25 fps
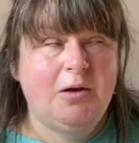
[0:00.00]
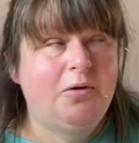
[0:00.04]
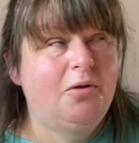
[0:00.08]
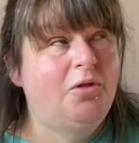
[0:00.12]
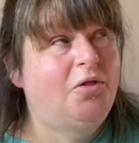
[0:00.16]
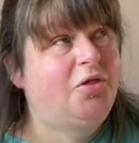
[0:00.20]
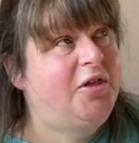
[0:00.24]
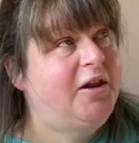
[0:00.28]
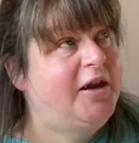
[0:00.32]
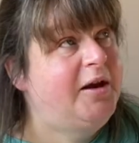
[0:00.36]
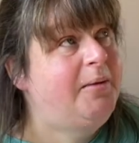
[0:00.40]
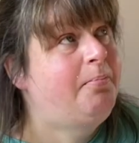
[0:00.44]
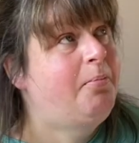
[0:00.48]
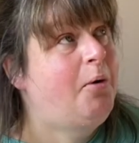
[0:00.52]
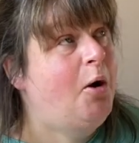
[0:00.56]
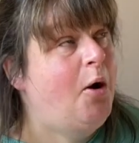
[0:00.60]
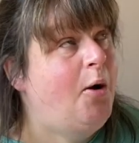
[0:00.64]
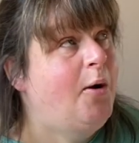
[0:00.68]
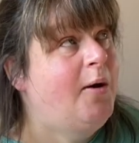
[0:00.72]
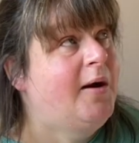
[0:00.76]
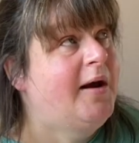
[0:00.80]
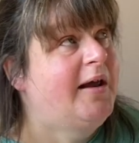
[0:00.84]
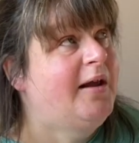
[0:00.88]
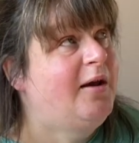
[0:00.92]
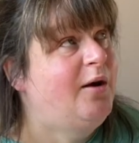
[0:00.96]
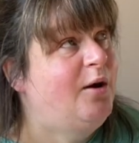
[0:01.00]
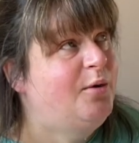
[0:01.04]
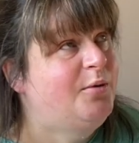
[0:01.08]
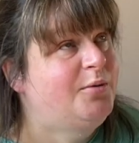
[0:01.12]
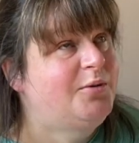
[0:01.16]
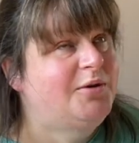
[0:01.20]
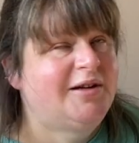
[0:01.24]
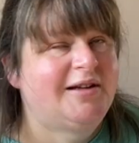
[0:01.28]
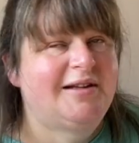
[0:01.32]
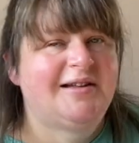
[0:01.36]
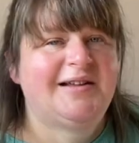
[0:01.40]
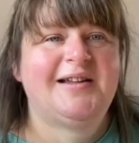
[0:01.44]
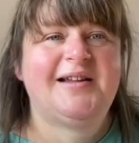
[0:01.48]
3 pocket
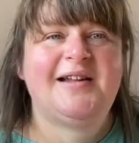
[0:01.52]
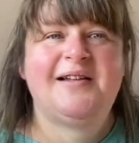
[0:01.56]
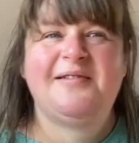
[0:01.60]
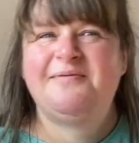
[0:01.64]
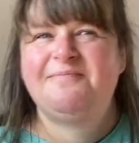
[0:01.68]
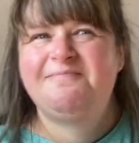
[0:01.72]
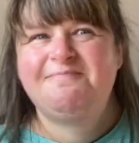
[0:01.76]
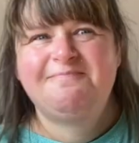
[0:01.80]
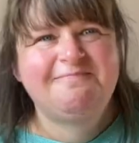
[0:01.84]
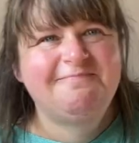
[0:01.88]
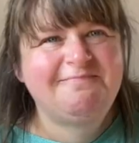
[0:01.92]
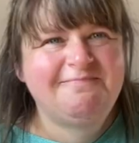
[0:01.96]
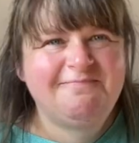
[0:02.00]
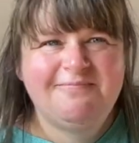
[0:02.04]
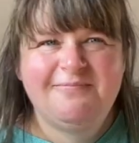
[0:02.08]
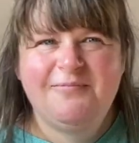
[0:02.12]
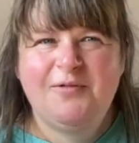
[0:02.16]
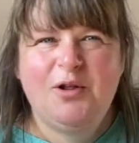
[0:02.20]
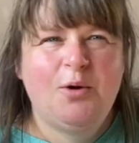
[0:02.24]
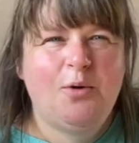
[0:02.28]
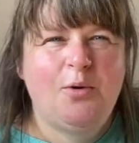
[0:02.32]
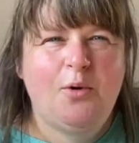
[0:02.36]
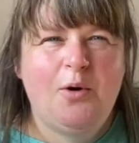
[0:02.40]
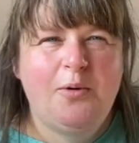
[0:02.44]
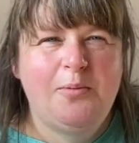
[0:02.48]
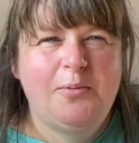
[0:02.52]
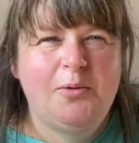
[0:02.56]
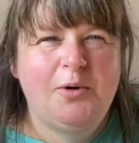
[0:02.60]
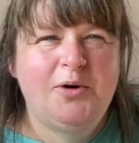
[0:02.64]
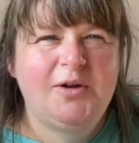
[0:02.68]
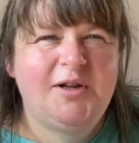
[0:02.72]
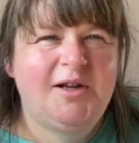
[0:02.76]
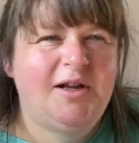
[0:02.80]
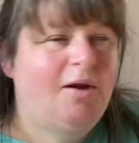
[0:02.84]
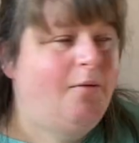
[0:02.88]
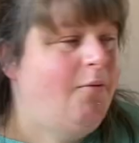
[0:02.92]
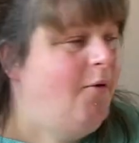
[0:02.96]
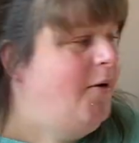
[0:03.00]
options. What more
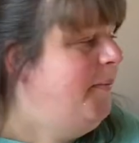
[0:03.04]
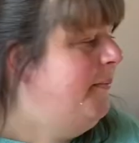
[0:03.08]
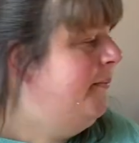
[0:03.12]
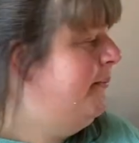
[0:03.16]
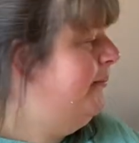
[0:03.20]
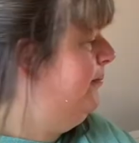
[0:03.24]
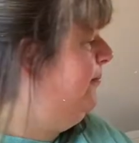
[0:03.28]
do you want?